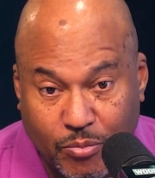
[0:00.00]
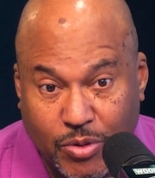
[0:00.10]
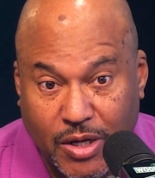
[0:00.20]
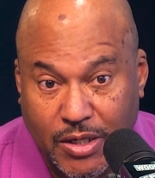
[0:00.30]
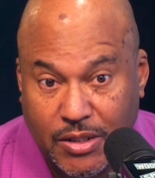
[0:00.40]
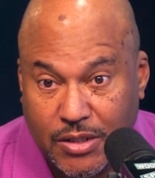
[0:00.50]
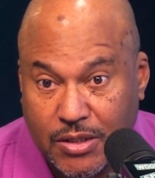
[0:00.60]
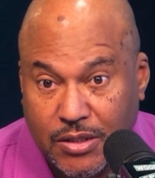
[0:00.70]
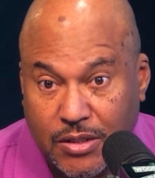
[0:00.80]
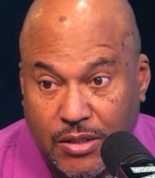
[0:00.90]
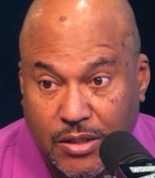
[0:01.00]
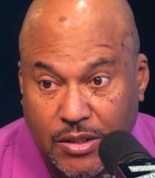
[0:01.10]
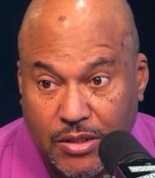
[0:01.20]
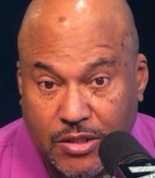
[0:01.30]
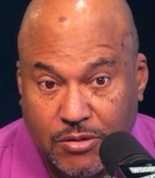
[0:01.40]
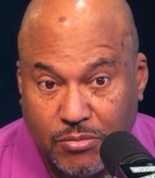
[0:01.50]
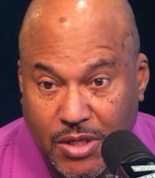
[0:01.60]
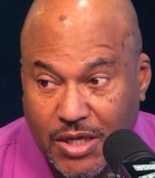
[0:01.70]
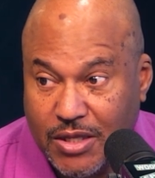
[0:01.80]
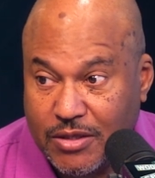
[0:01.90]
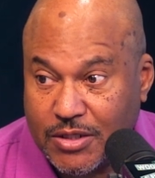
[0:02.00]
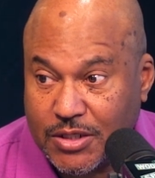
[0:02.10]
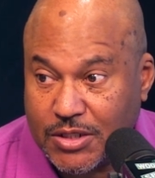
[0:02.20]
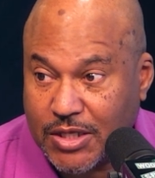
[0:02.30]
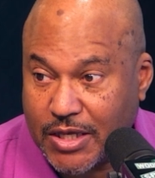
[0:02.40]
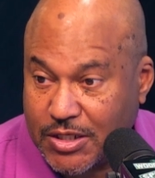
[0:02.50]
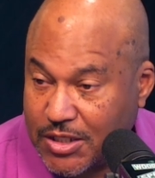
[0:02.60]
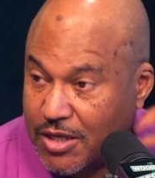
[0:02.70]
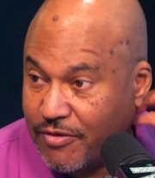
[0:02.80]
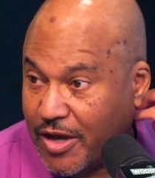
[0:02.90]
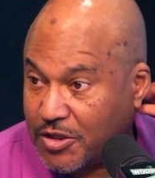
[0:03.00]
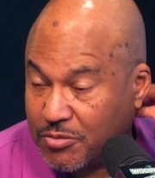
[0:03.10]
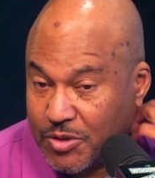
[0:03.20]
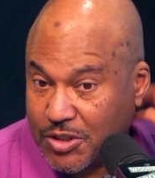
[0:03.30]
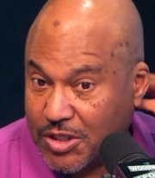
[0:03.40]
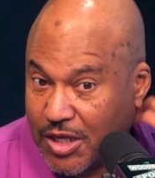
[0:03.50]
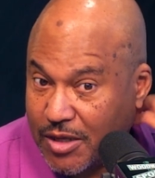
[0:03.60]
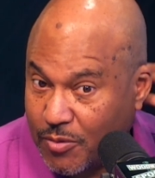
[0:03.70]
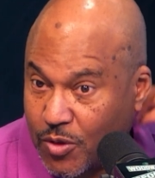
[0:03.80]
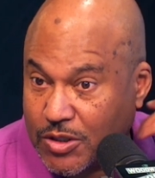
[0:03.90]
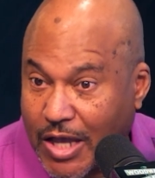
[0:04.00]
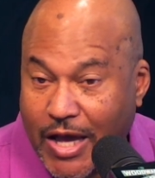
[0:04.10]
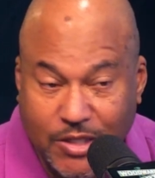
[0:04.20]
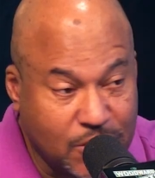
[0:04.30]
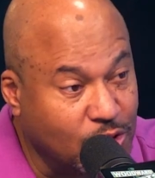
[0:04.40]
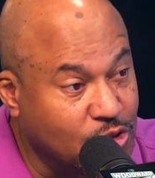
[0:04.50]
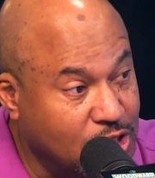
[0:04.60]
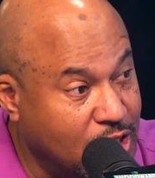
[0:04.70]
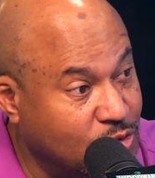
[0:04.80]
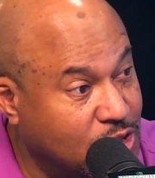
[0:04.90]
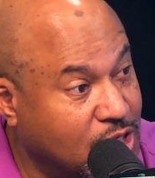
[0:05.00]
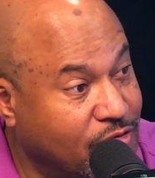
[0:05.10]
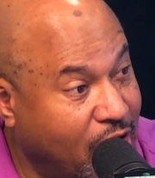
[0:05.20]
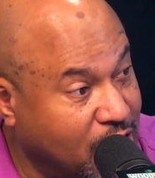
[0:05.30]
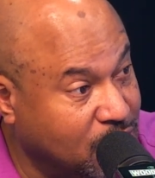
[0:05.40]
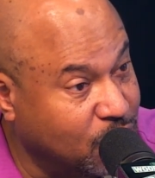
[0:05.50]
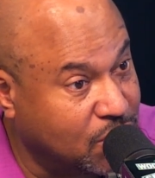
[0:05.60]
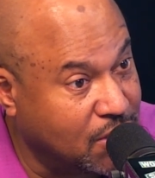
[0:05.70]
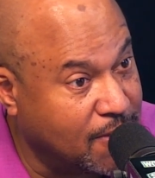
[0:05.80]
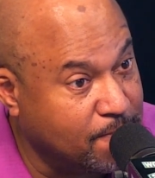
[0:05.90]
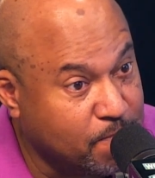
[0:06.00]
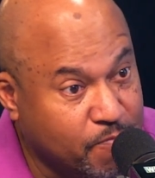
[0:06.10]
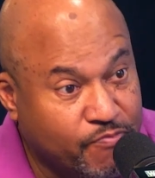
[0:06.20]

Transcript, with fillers: But to me, this looks like Steve Yzerman's team, or I associate it with Steve Yzerman's team.